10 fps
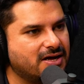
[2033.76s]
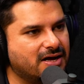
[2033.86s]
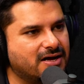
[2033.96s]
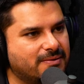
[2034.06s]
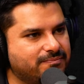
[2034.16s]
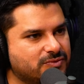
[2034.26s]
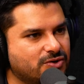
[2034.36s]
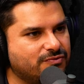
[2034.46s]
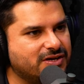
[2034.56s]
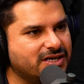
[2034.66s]
Um, you
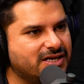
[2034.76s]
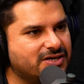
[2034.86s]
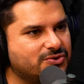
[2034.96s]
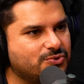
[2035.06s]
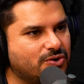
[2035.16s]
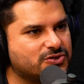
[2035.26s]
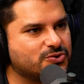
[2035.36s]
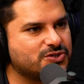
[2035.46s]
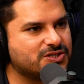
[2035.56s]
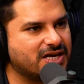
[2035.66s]
know, we needed to
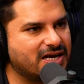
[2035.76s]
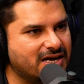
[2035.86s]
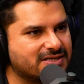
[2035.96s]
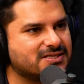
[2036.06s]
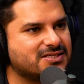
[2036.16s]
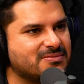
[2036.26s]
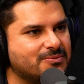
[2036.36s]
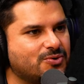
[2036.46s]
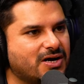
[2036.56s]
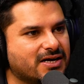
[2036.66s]
also scale our system
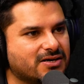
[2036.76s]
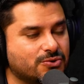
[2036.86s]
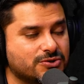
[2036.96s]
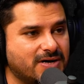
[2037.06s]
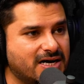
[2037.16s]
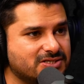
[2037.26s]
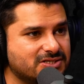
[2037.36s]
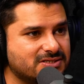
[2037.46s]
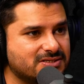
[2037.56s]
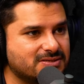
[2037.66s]
up to higher gross
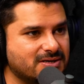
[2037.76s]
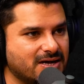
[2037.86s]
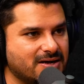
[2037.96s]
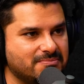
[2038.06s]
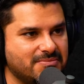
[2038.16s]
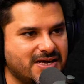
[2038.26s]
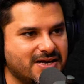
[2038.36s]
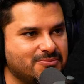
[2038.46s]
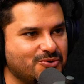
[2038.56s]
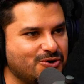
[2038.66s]
margins, uh, make
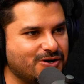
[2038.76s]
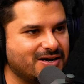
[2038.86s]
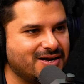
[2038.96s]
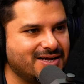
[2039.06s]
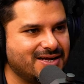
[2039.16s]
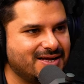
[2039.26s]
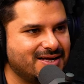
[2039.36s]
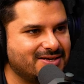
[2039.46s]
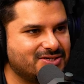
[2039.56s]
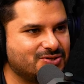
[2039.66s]
it more
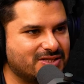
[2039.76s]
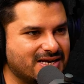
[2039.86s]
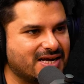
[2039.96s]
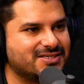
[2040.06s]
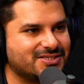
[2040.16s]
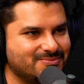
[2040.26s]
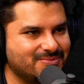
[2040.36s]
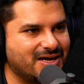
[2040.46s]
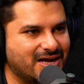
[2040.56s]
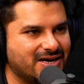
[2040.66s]
so that our system,
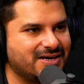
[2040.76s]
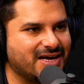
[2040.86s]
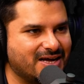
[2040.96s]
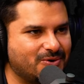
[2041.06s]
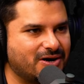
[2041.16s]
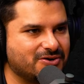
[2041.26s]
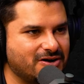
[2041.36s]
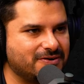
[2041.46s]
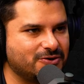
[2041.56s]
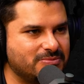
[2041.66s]
uh, our entire product
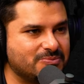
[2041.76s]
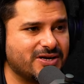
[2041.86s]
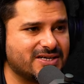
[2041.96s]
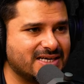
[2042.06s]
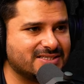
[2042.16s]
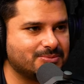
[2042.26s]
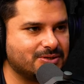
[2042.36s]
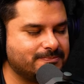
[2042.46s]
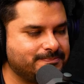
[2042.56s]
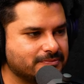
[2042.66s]
offering could be more
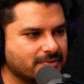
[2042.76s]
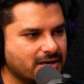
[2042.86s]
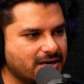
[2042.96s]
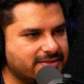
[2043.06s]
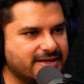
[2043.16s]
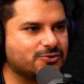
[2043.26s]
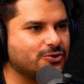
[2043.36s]
accessible. And that